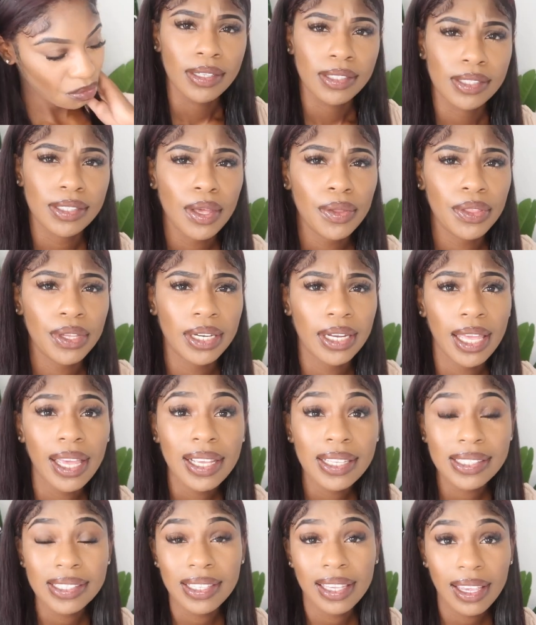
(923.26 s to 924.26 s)
So the
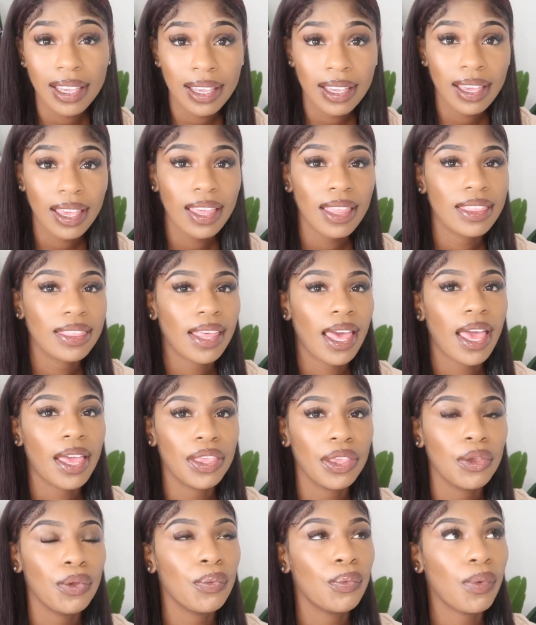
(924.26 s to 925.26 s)
next thing
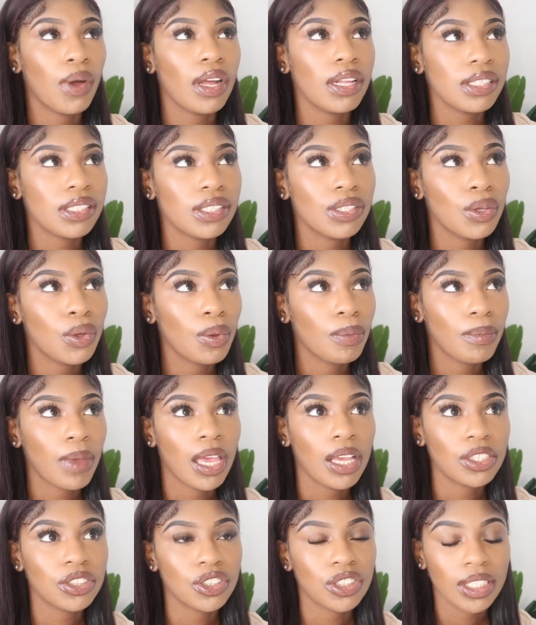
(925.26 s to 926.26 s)
that you want to
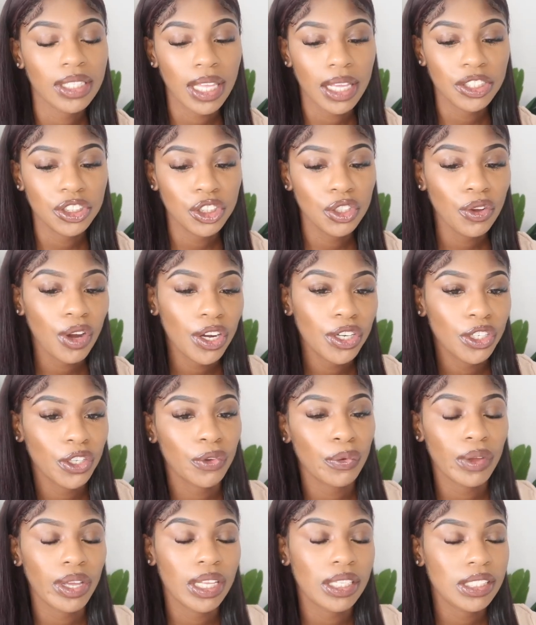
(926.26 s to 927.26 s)
make sure that you are
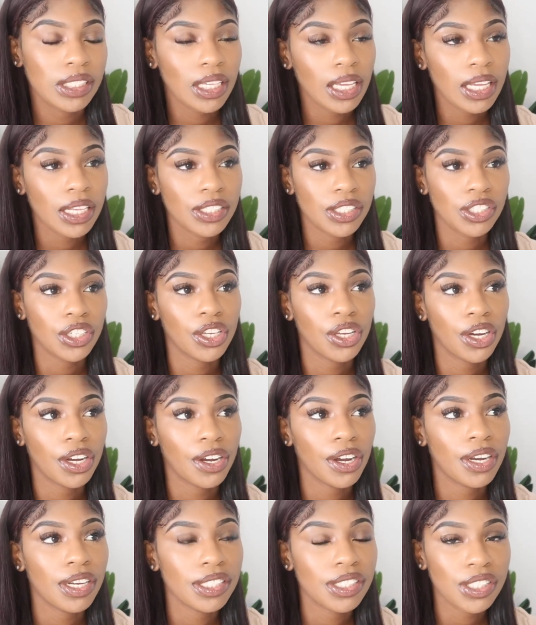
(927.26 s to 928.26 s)
doing to enter
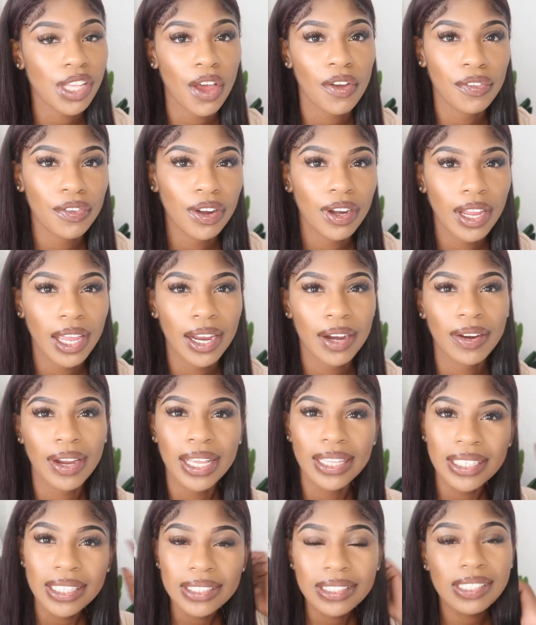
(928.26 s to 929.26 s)
your sophomore era,
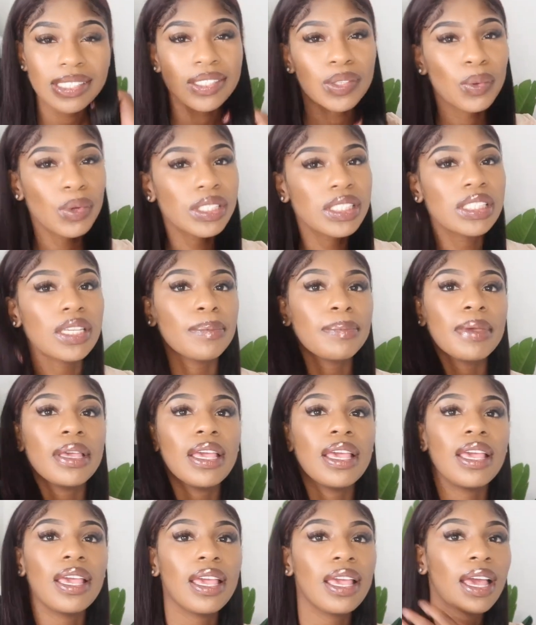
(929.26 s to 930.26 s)
and this is going to
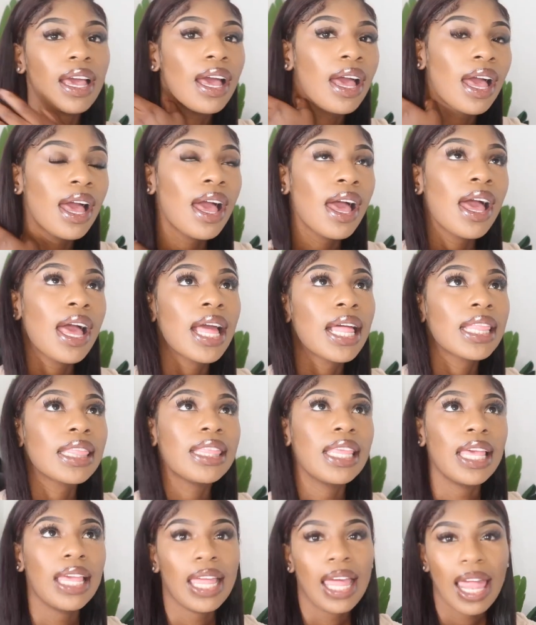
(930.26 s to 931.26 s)
be
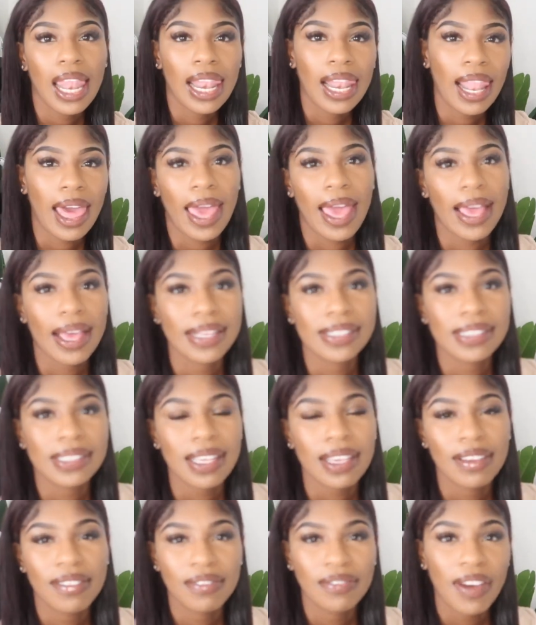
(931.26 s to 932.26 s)
the last
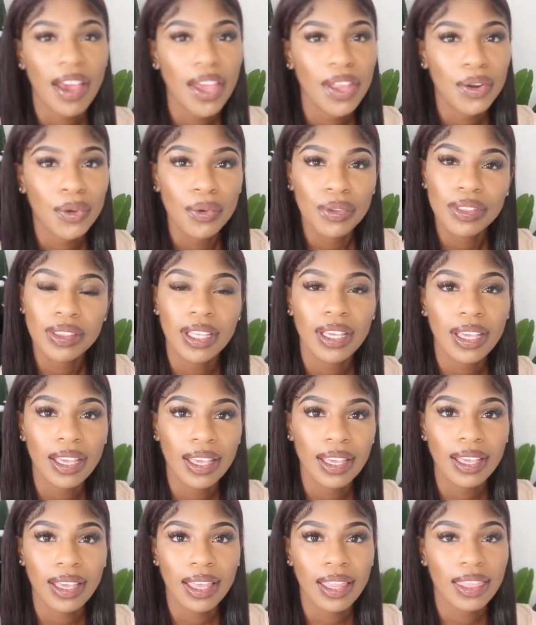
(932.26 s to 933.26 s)
and final
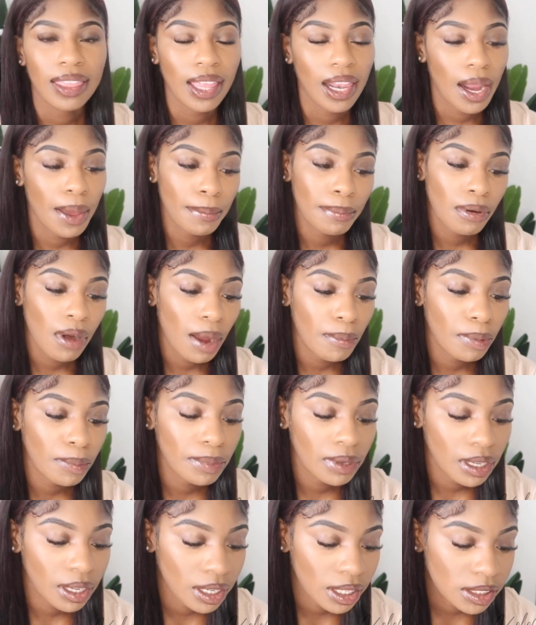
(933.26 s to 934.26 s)
thing that I'm
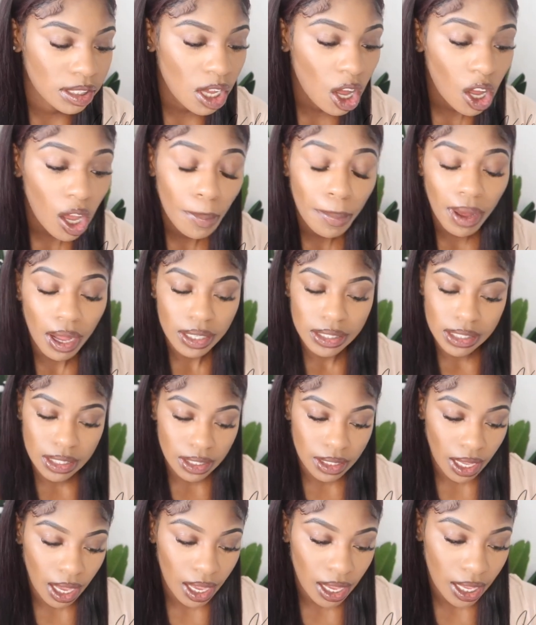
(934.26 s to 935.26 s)
probably going to talk about
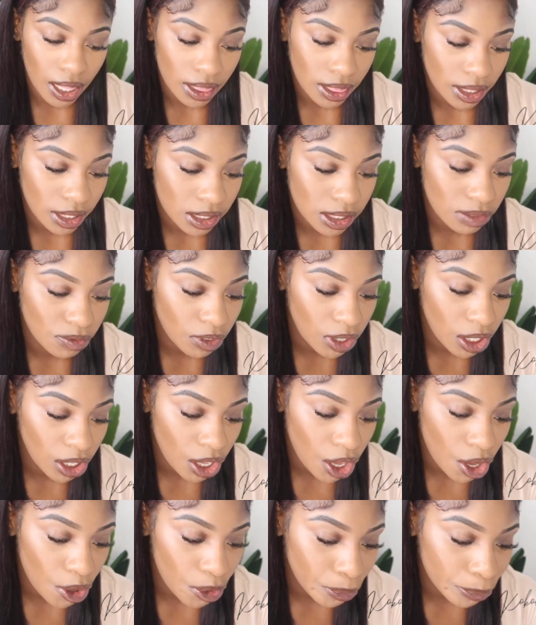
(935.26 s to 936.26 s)
today in this
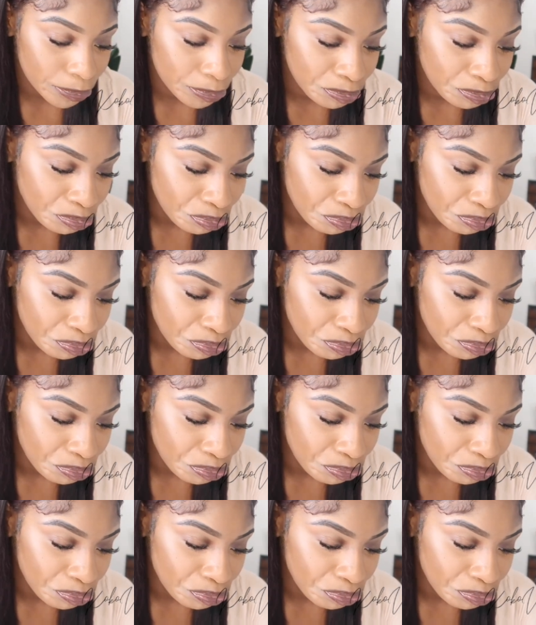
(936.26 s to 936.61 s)
video,